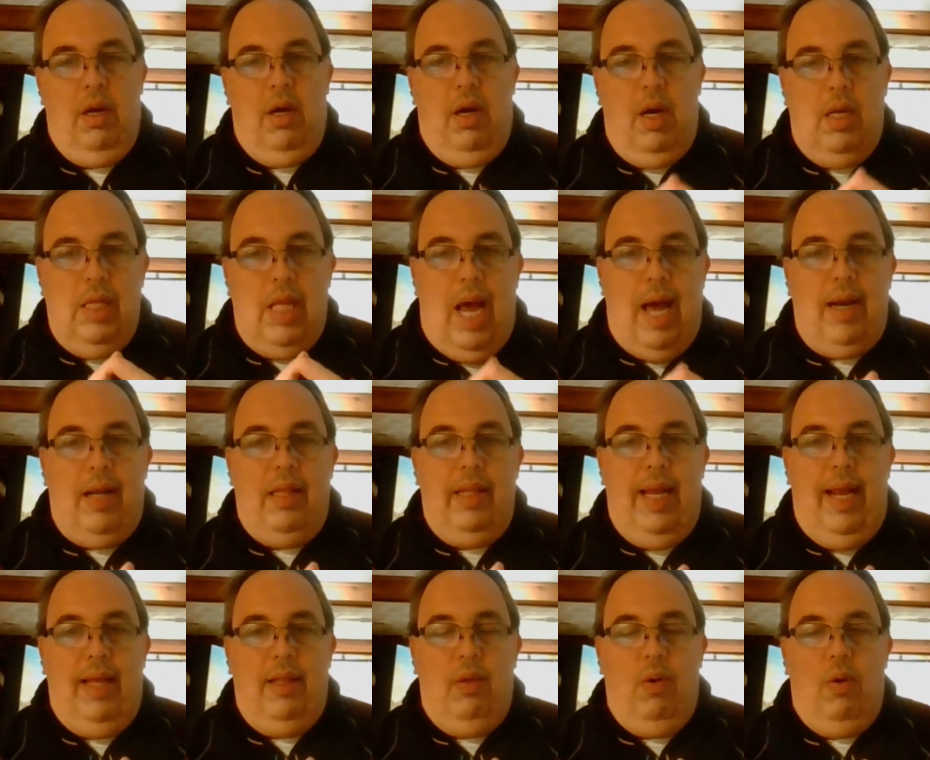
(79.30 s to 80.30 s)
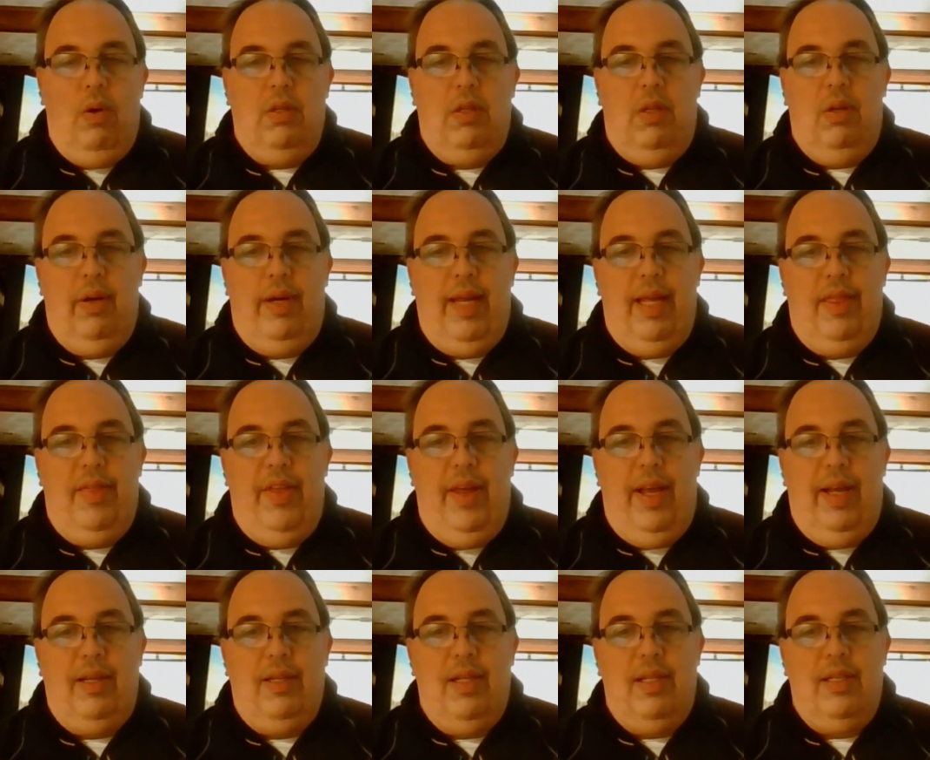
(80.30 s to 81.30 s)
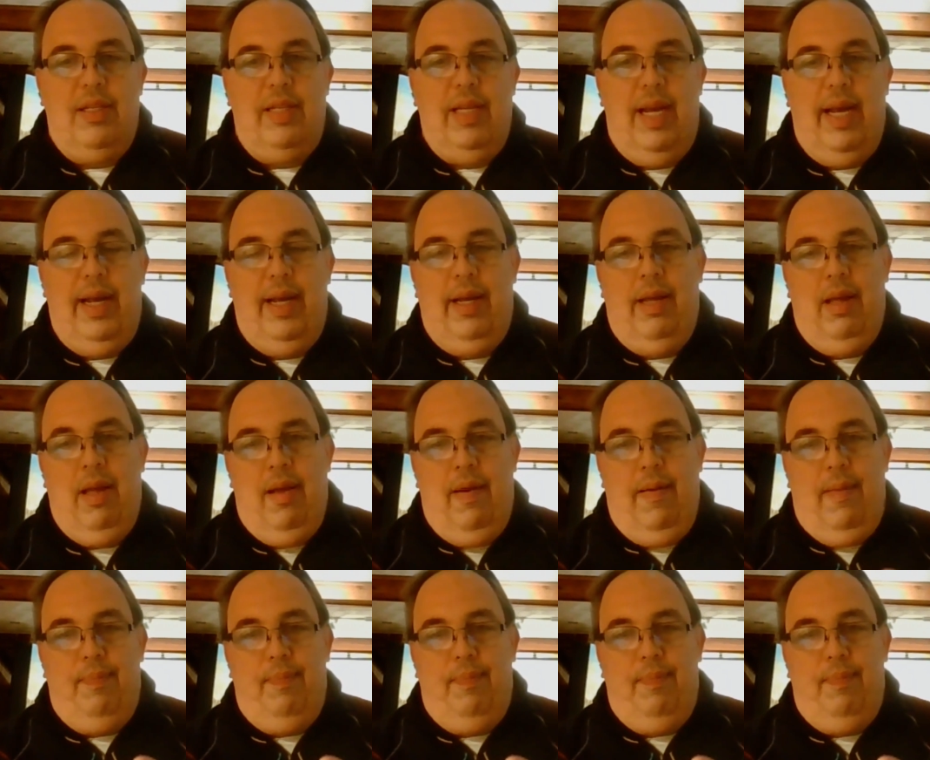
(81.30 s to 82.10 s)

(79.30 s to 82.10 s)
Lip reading: A lot of landlords look at things and say,